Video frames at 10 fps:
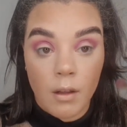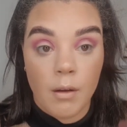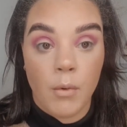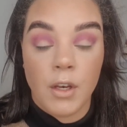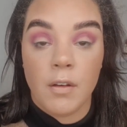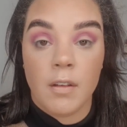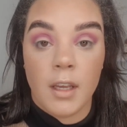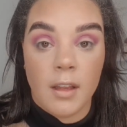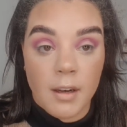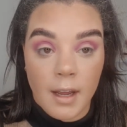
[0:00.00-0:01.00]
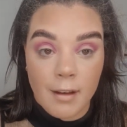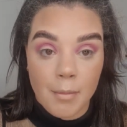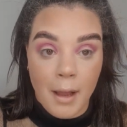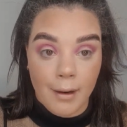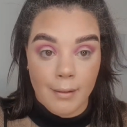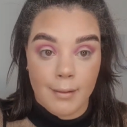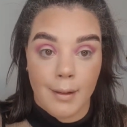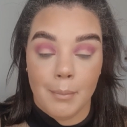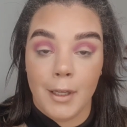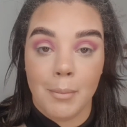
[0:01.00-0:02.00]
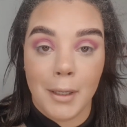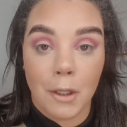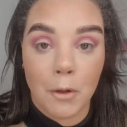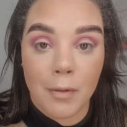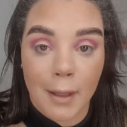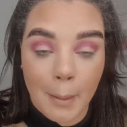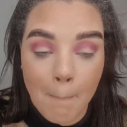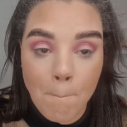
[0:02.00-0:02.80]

when you see the next palettes that I'm going to be using,